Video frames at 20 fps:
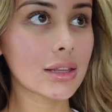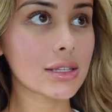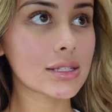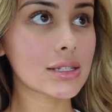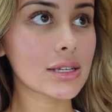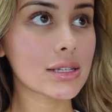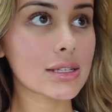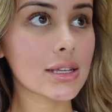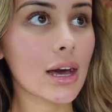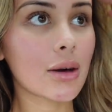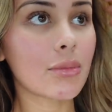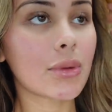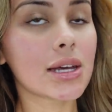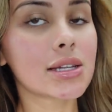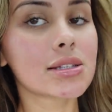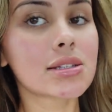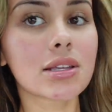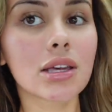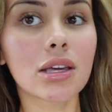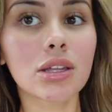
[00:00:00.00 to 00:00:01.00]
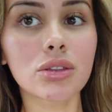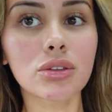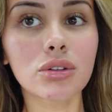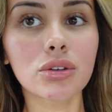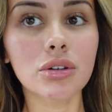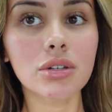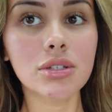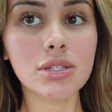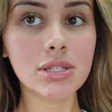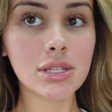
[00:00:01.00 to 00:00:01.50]
This is how my skin
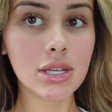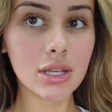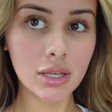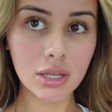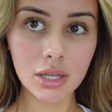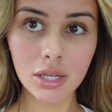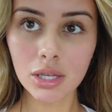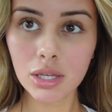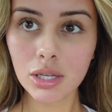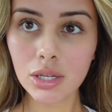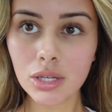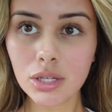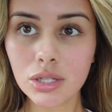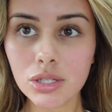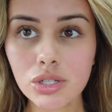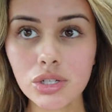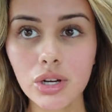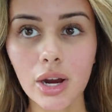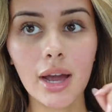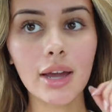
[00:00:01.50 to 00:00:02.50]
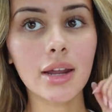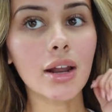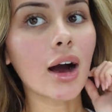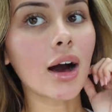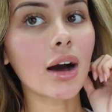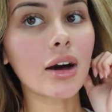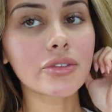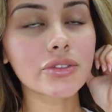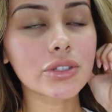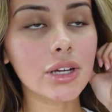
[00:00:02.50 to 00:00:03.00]
looks straight
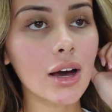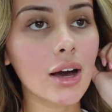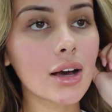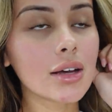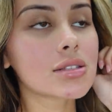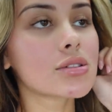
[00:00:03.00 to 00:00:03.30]
after.